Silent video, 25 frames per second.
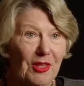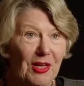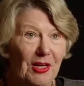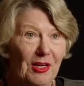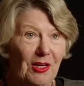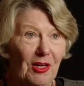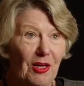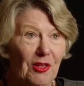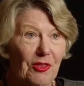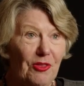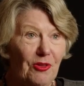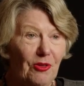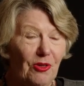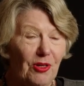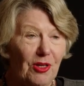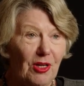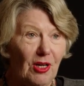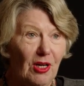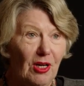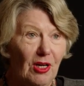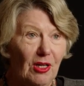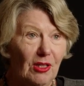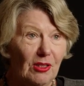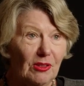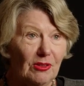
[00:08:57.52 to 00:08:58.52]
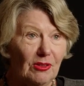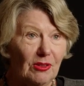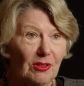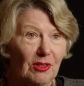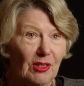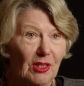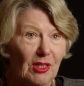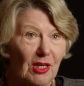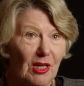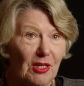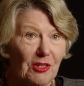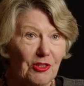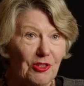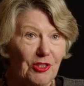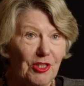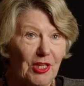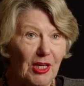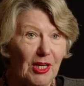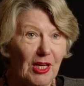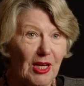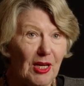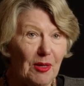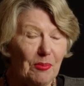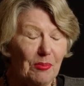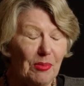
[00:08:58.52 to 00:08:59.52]
then I thought, oh, I'll go and
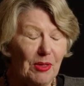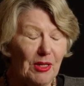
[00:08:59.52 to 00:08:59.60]
check out